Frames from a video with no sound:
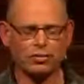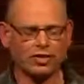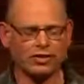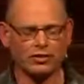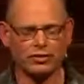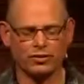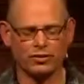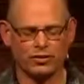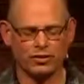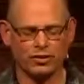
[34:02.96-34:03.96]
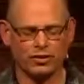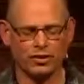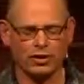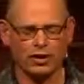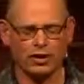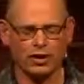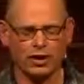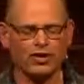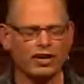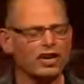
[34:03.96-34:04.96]
we do,
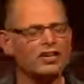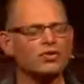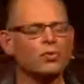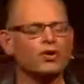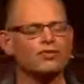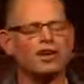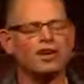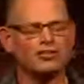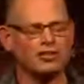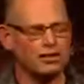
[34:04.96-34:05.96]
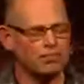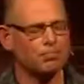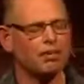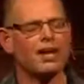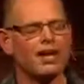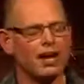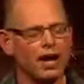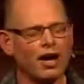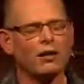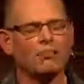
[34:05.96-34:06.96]
and that each one of us can play
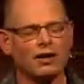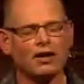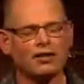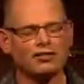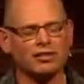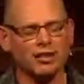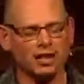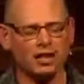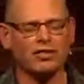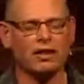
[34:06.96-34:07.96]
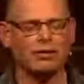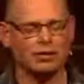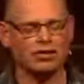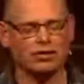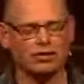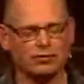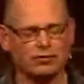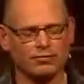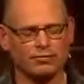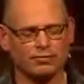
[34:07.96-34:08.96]
our part in that mission.
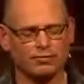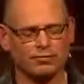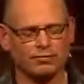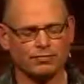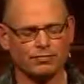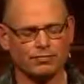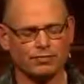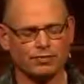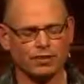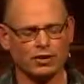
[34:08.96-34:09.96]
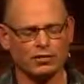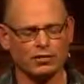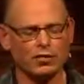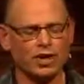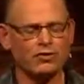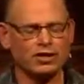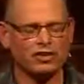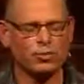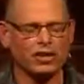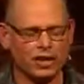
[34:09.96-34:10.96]
So Lord, over
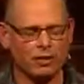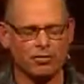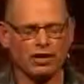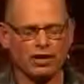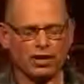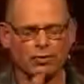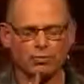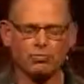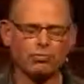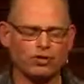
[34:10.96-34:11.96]
this week, I pray that you would prompt